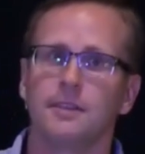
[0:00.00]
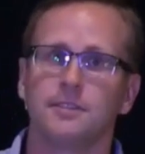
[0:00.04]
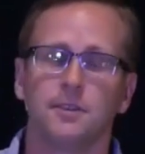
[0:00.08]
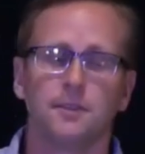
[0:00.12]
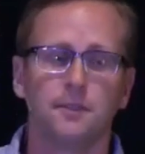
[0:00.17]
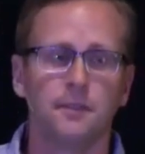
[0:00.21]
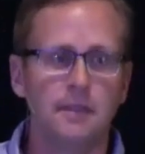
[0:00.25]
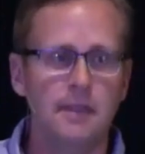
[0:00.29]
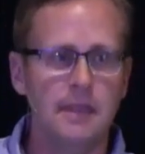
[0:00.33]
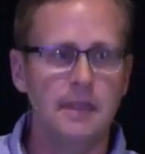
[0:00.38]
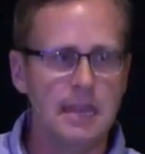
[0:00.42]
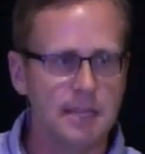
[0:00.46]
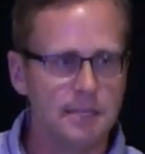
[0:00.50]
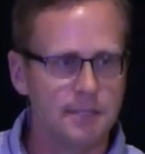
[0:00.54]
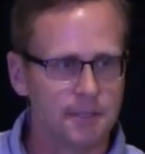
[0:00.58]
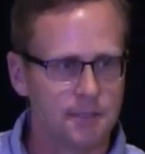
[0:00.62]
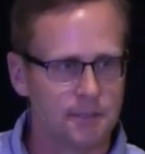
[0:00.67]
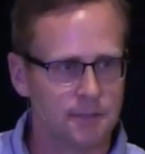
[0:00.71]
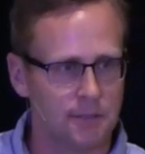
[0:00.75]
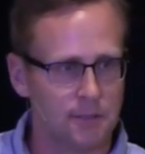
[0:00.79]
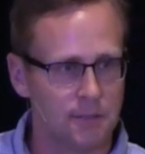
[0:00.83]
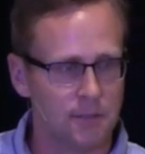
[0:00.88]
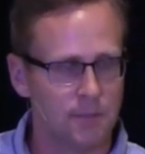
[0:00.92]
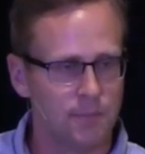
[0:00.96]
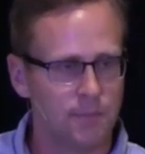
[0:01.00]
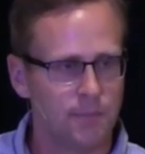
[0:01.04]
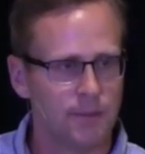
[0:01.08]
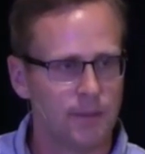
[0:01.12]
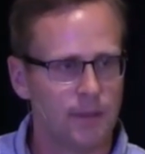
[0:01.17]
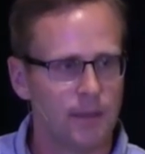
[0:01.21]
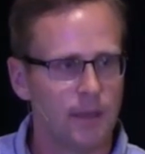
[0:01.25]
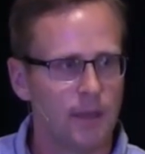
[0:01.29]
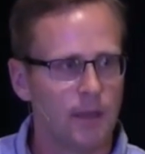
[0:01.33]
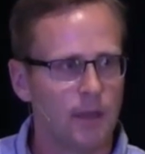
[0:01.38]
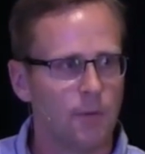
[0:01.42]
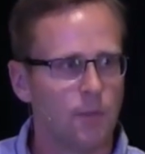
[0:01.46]
So this group
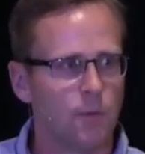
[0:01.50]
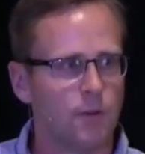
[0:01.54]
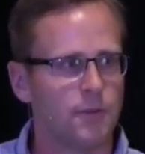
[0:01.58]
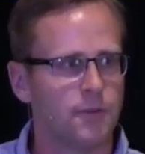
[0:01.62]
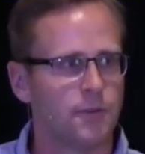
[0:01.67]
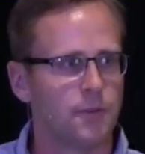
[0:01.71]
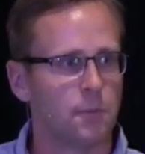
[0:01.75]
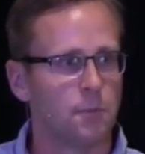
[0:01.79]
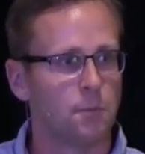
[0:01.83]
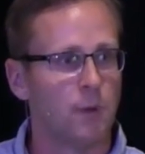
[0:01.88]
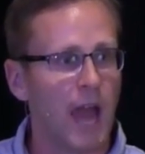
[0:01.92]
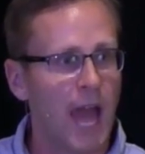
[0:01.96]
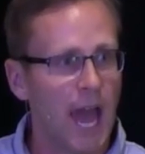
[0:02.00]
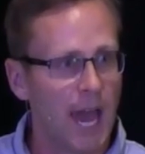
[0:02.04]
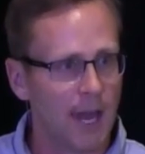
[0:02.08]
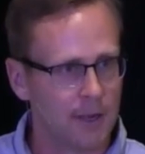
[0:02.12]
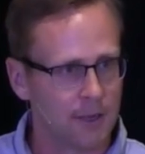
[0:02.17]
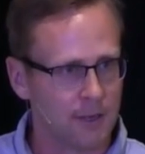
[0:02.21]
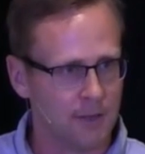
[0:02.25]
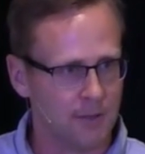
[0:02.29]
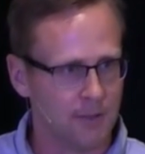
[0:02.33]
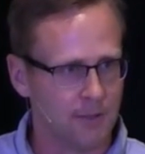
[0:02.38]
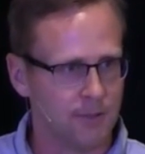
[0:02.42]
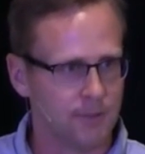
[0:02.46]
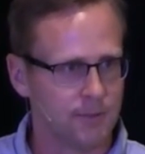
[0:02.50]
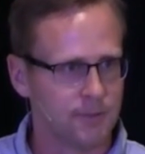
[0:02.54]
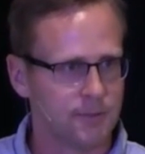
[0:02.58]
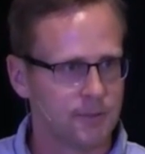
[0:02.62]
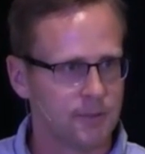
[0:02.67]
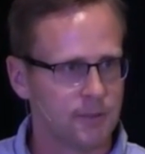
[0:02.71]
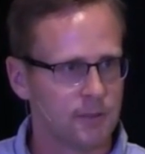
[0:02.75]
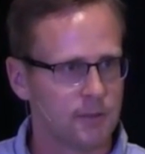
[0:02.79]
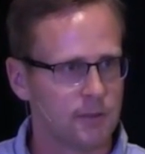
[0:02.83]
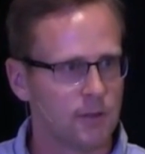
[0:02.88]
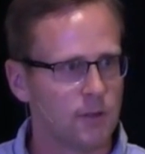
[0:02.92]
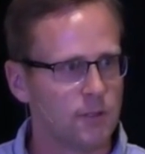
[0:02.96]
was the
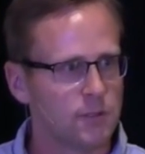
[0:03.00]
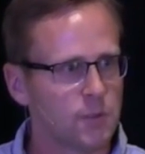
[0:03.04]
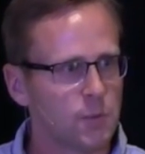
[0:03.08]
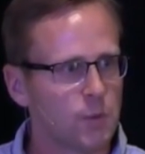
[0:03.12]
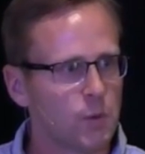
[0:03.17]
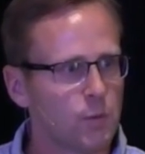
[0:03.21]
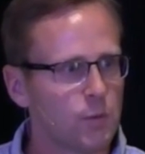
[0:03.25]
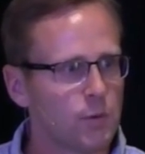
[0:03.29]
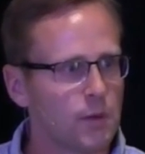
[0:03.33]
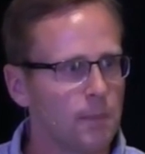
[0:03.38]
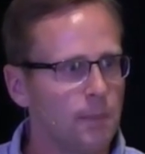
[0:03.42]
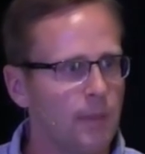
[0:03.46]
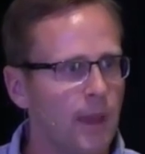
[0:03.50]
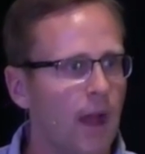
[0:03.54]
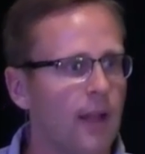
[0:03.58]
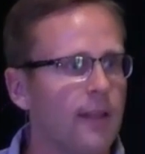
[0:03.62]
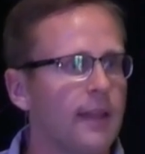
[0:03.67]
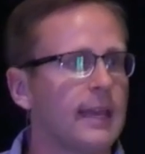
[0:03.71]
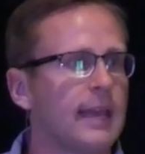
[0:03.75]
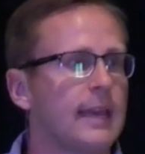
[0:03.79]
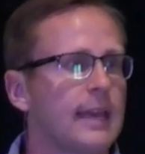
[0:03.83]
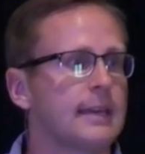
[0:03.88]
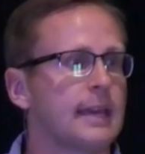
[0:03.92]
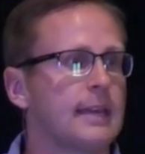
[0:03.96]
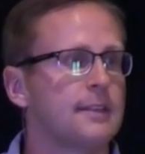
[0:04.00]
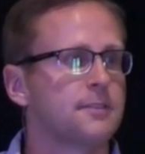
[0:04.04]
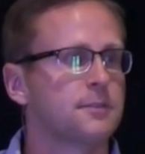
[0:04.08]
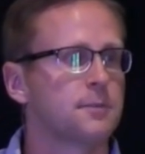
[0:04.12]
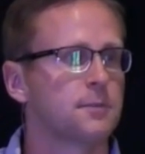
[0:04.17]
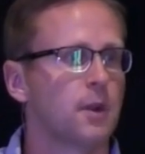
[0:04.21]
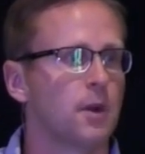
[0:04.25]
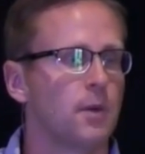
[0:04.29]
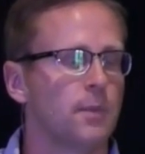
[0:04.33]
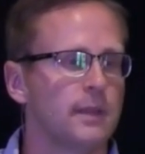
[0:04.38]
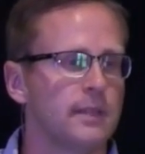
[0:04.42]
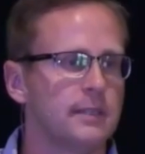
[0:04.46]
radicals, those who were rebelling against
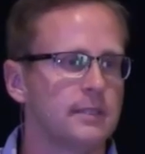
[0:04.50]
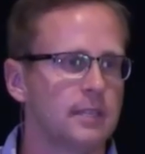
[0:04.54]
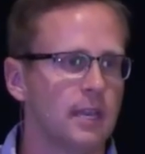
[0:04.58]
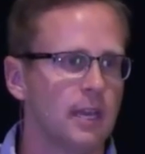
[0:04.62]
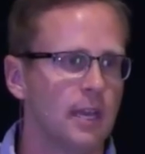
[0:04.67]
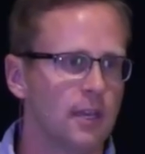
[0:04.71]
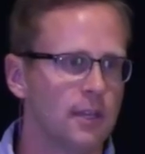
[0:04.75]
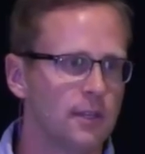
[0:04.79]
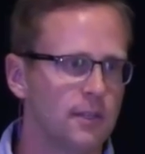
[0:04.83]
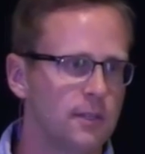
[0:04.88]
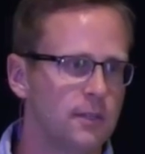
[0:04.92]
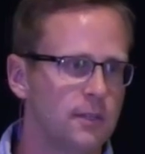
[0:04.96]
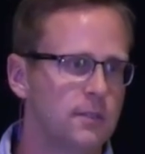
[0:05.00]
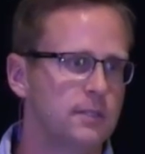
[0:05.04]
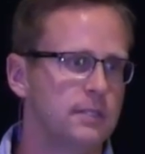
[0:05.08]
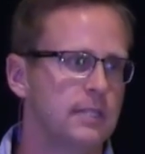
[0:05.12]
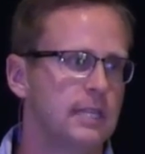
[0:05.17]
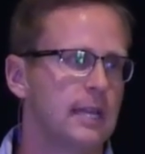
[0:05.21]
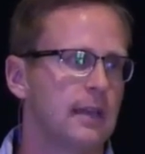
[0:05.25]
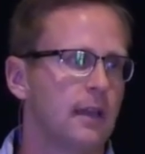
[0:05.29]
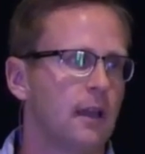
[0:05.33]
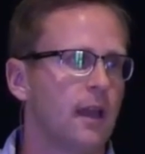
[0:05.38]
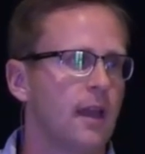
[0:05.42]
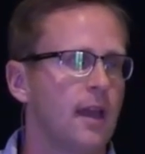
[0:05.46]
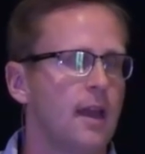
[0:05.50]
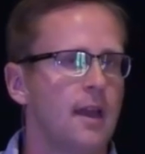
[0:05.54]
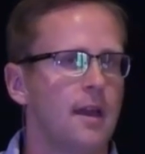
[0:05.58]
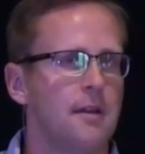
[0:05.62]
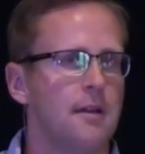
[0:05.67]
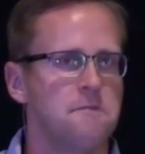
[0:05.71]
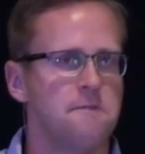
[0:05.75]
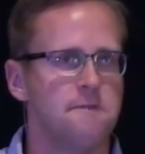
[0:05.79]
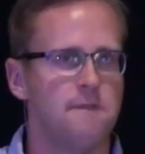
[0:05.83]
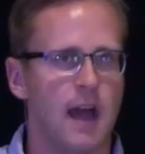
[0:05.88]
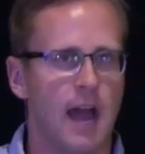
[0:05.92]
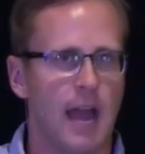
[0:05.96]
Romans using
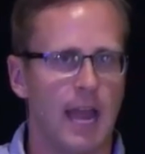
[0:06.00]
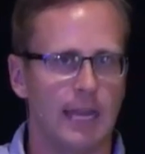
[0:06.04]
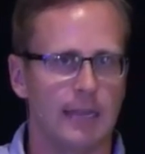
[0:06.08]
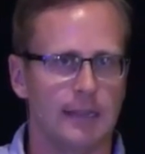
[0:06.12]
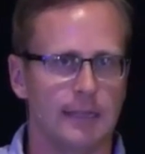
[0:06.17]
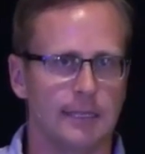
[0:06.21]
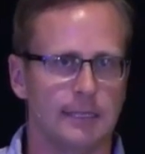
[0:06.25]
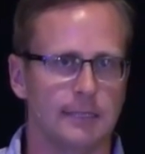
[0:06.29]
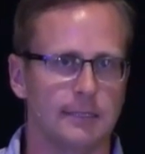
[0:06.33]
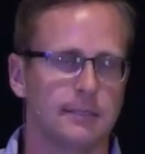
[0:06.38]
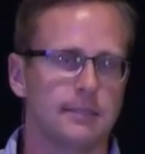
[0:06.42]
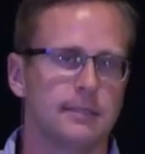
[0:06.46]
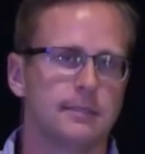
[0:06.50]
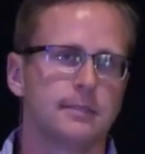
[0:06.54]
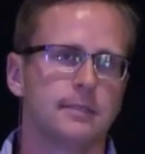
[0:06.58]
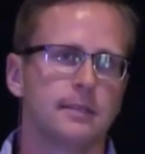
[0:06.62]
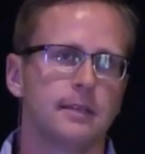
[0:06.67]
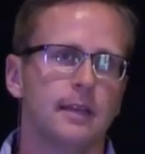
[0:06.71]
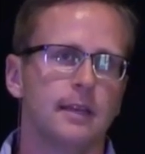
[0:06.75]
violence.